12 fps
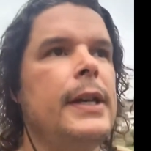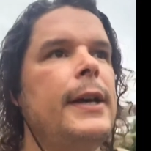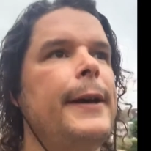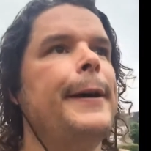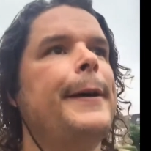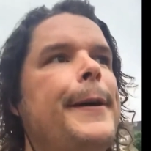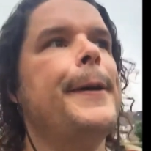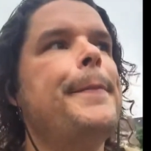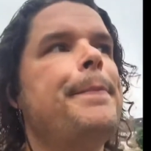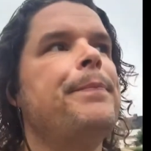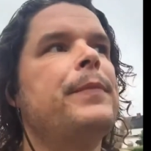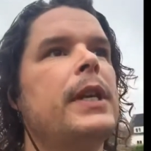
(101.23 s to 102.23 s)

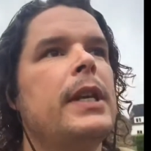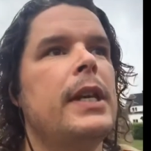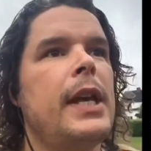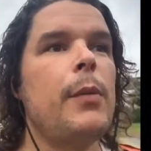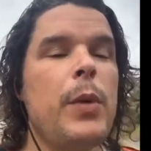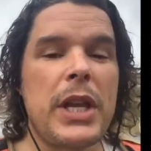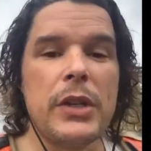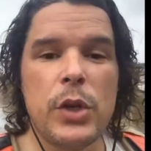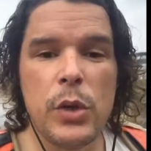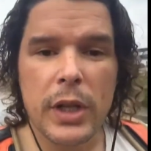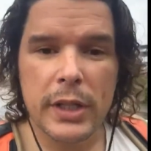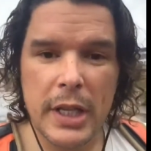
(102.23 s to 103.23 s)
And we can do
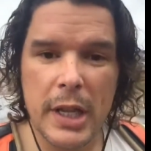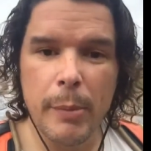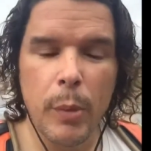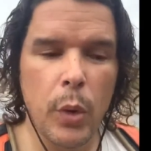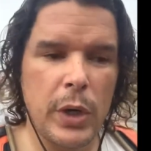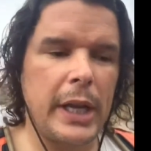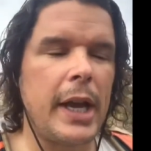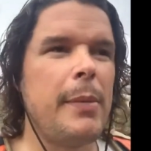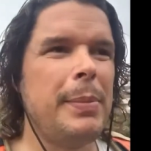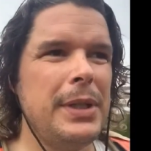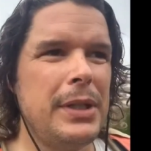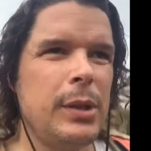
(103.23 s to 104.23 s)
this in the morning up
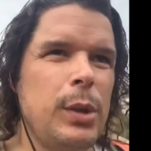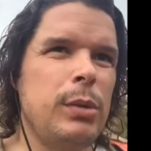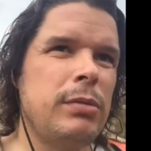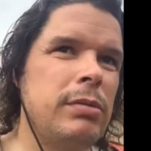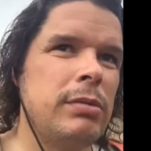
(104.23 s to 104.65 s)
until,